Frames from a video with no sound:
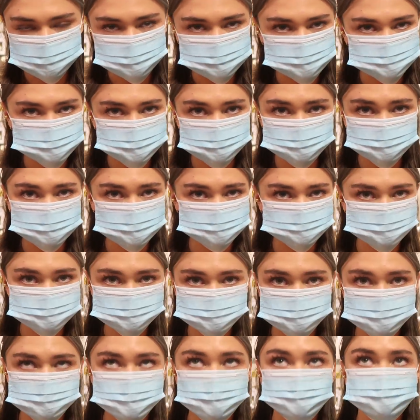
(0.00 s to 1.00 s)
makes me want to
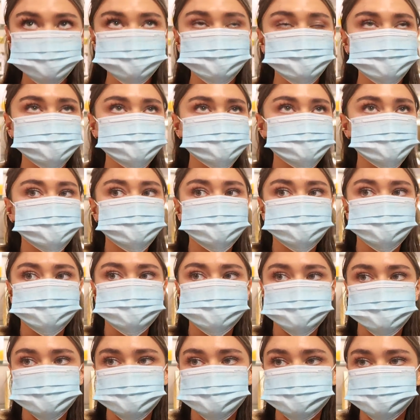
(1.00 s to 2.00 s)
peel my skin
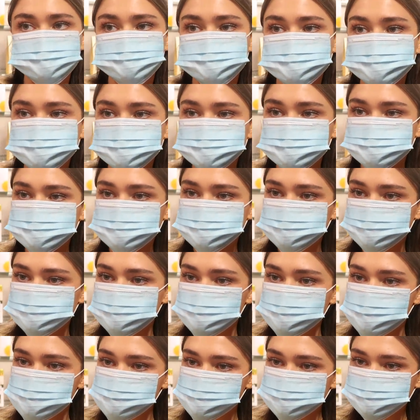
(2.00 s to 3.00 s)
off though. Okay.
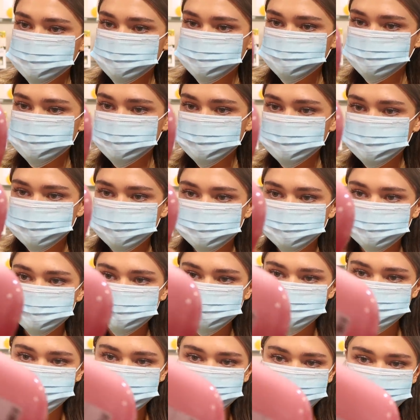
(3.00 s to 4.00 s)

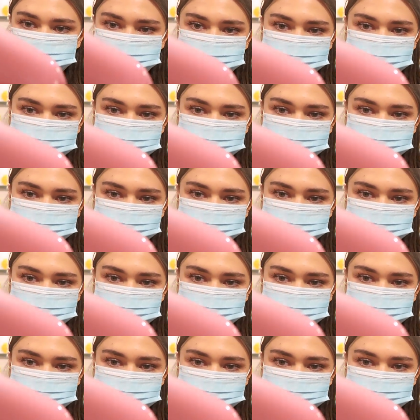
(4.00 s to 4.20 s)
Quartz and